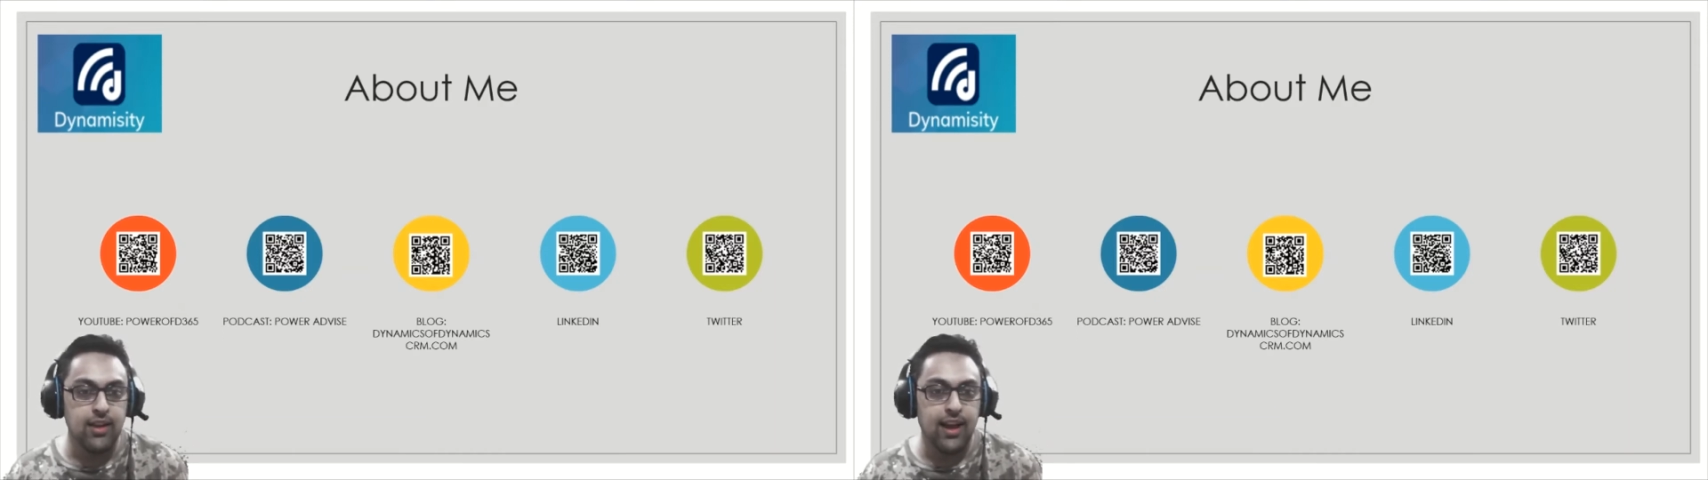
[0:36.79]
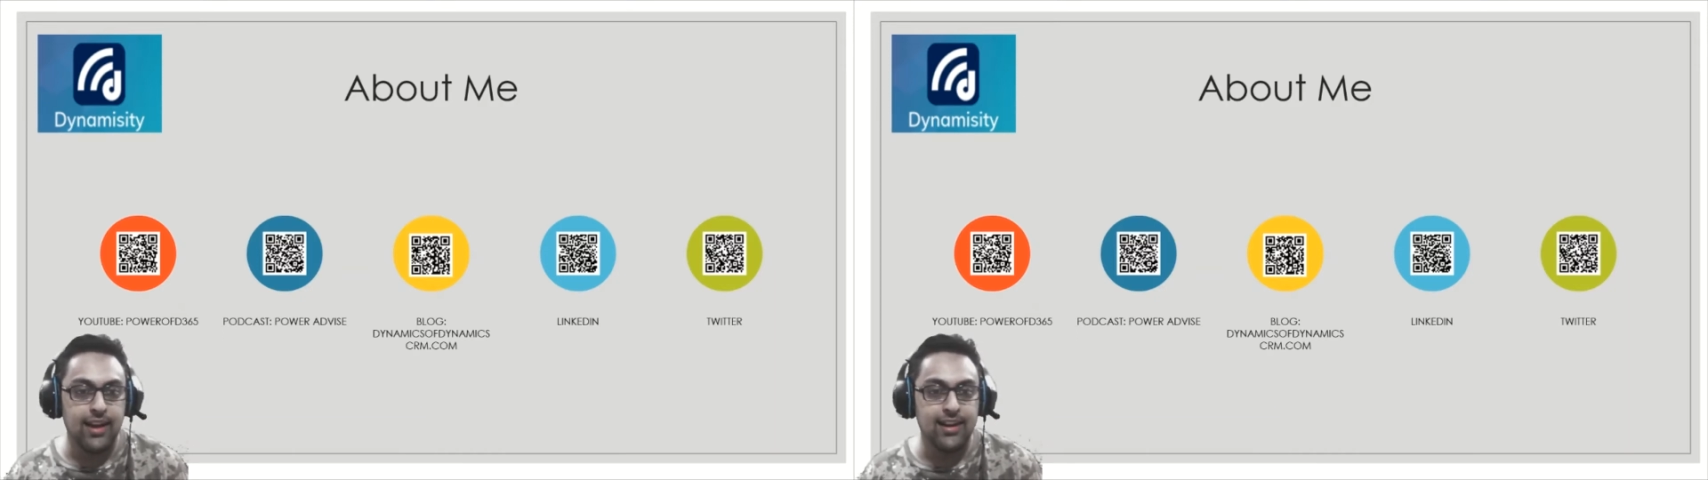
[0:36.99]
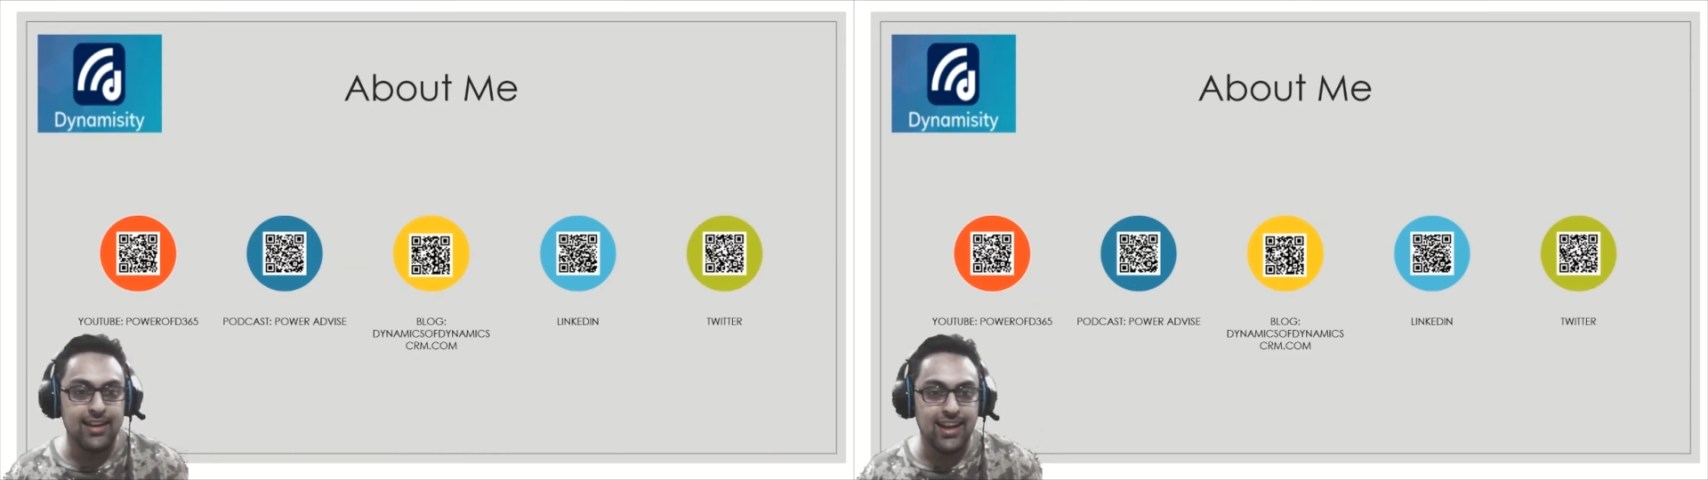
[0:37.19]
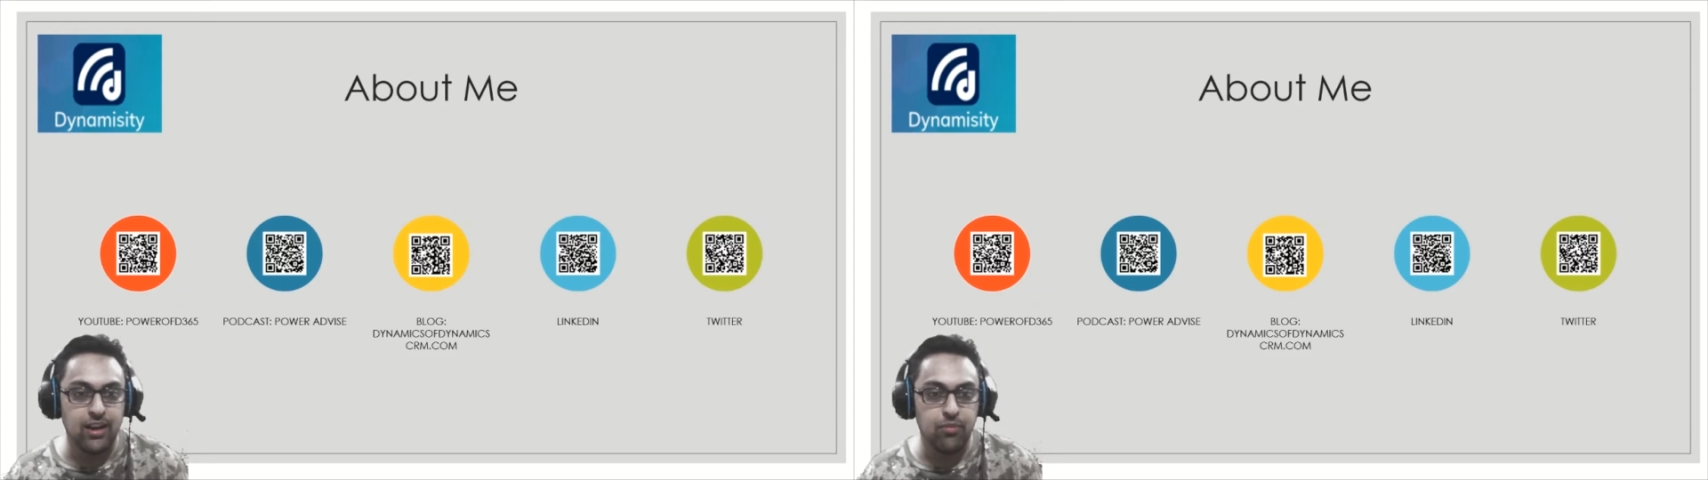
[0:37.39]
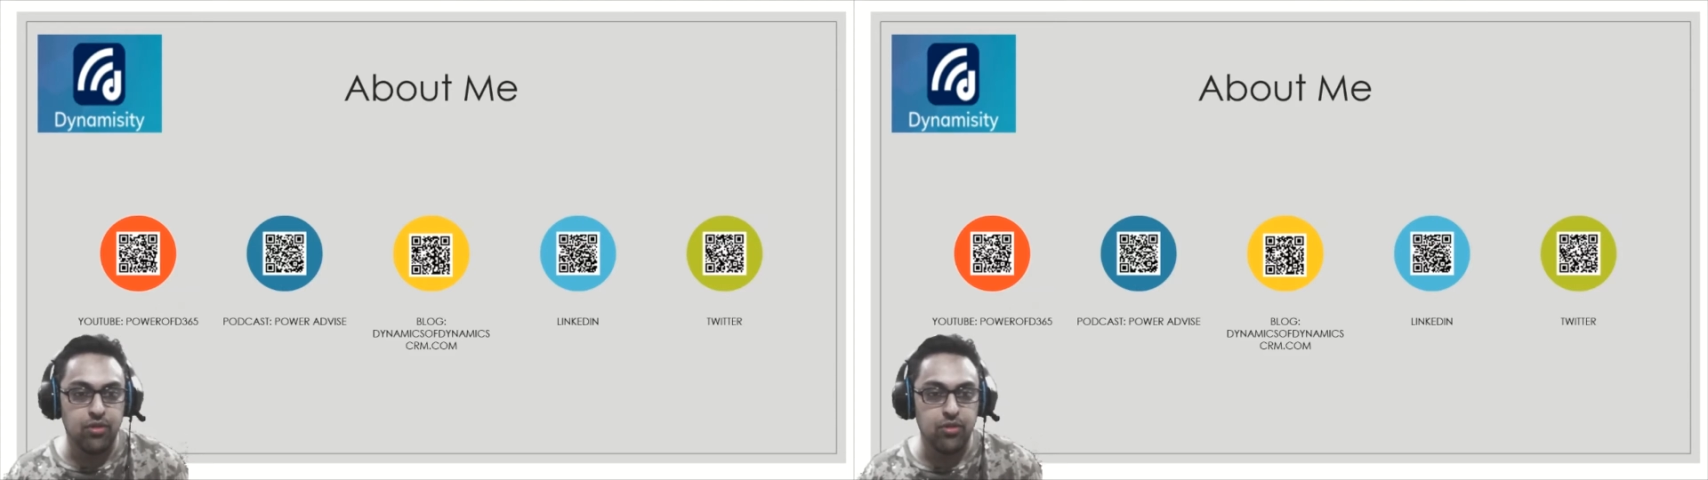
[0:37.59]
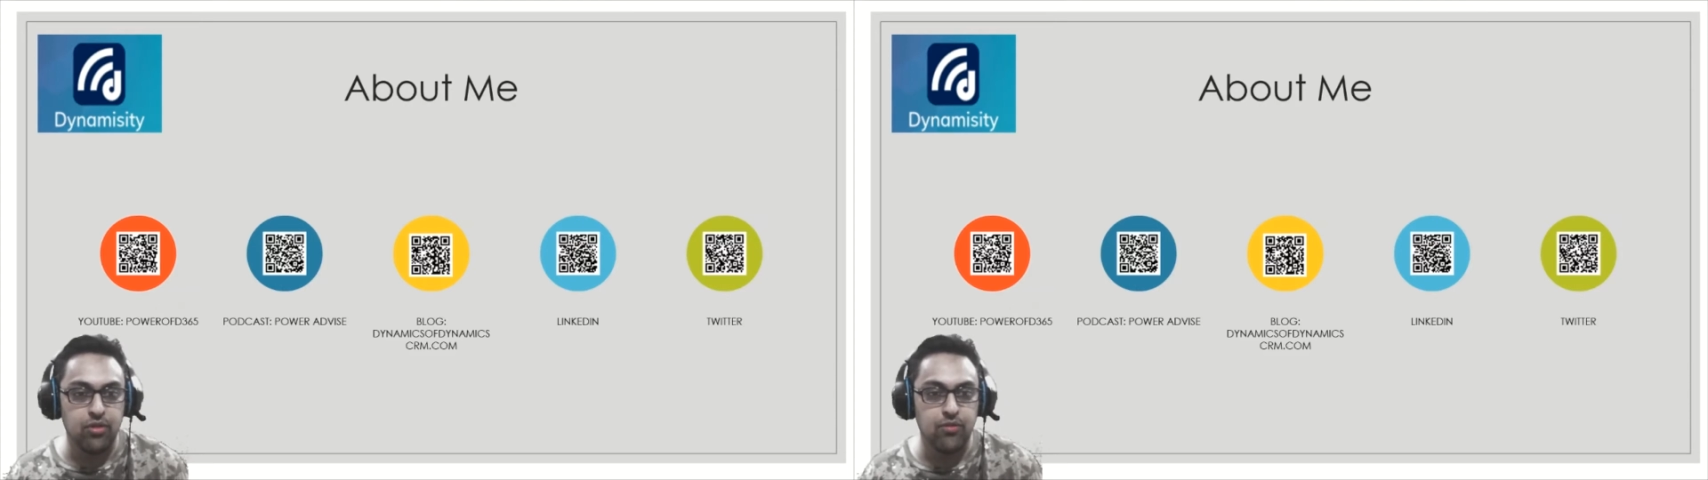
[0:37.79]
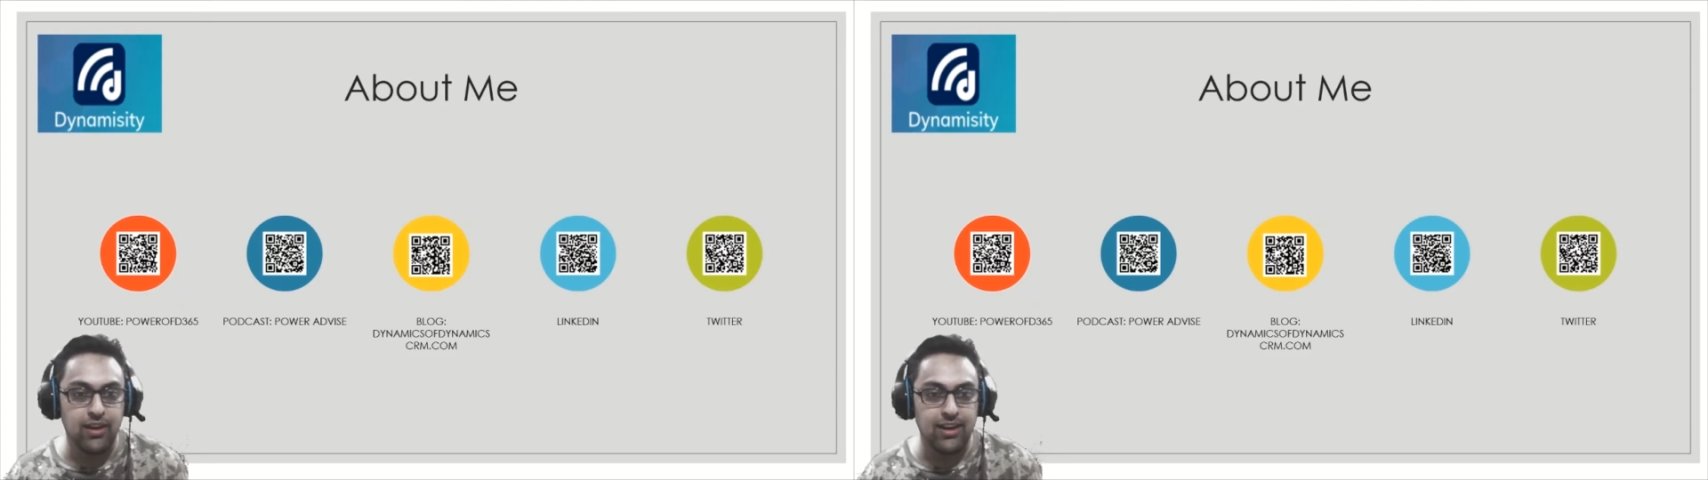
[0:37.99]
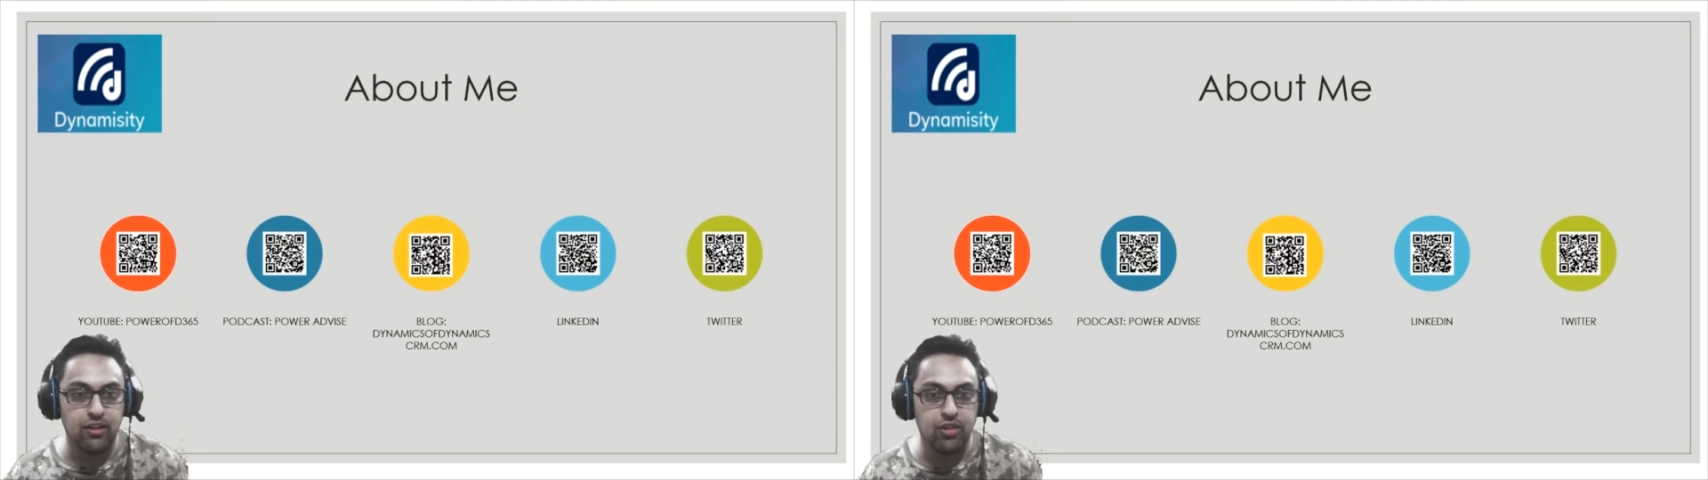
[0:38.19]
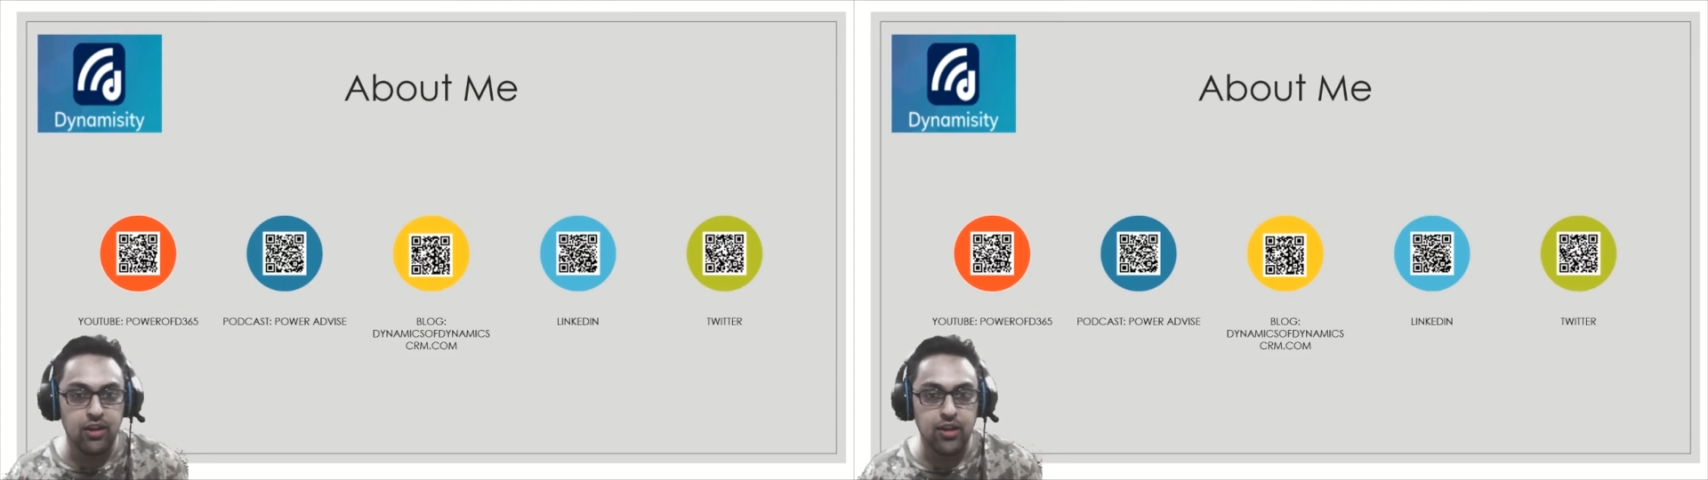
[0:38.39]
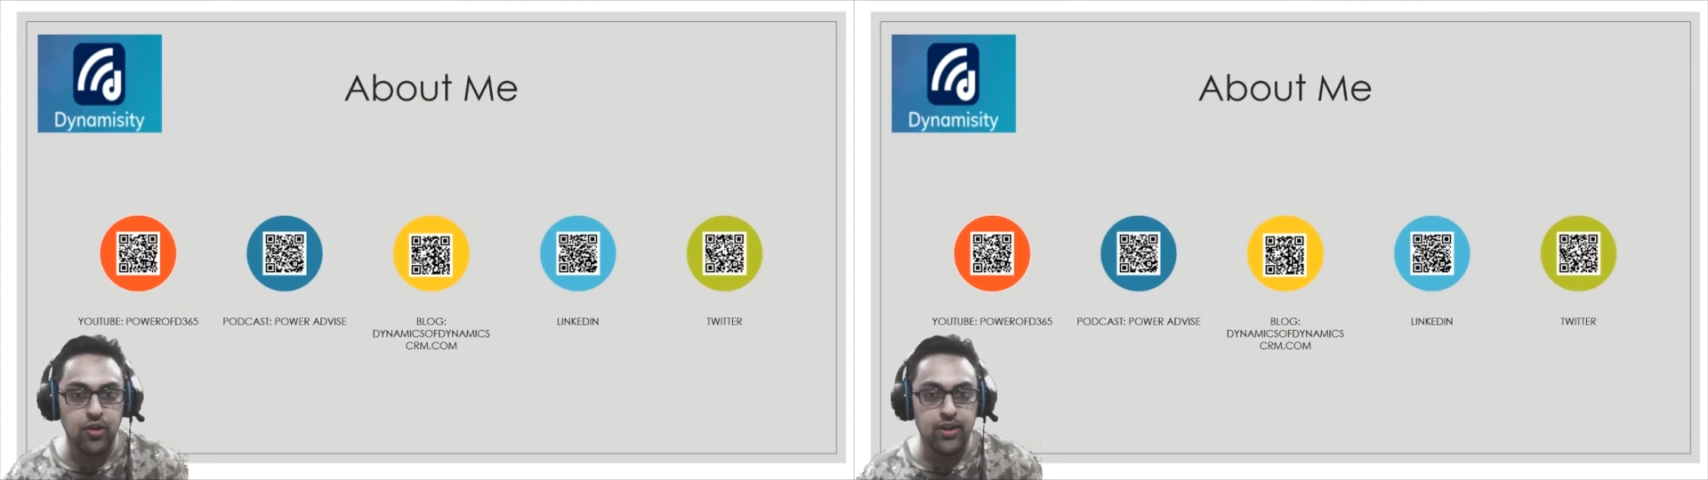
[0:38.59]
I did 10 episodes very
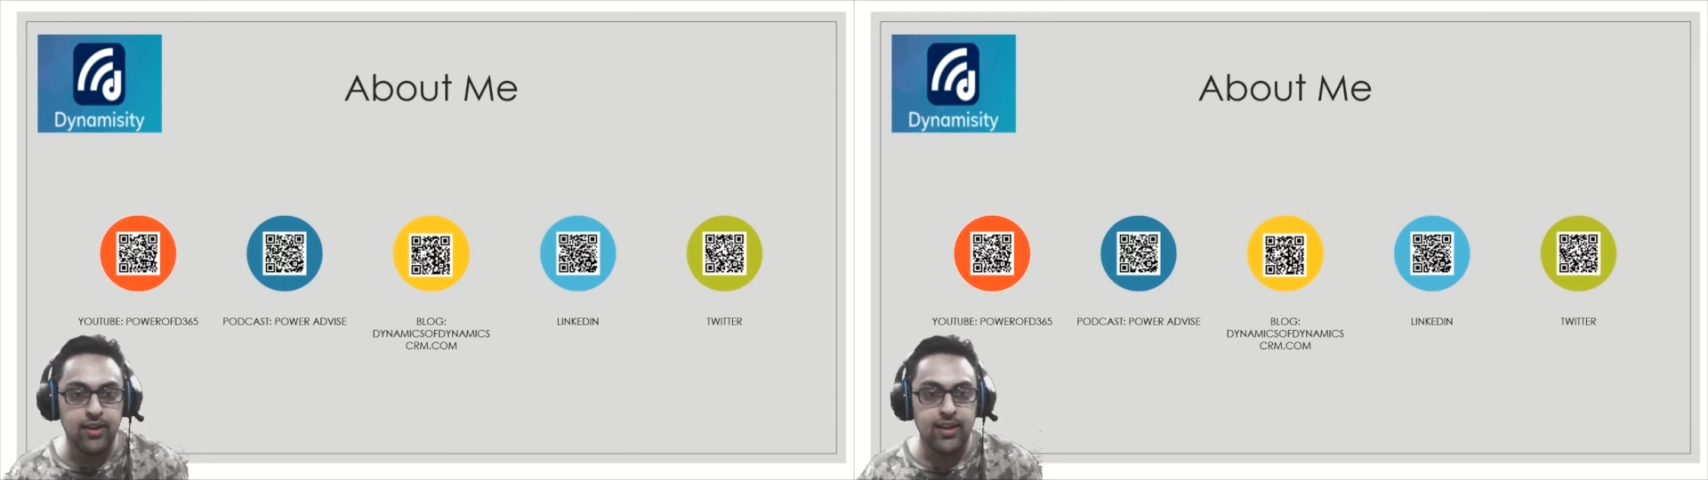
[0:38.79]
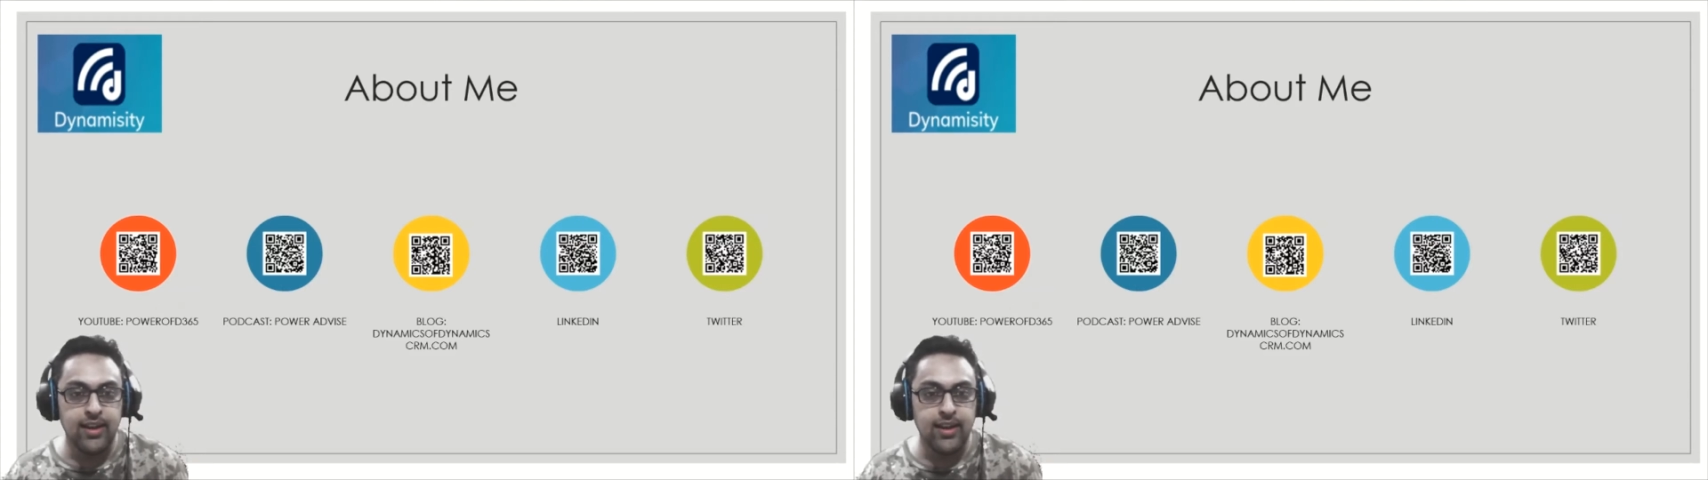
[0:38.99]
recently on it.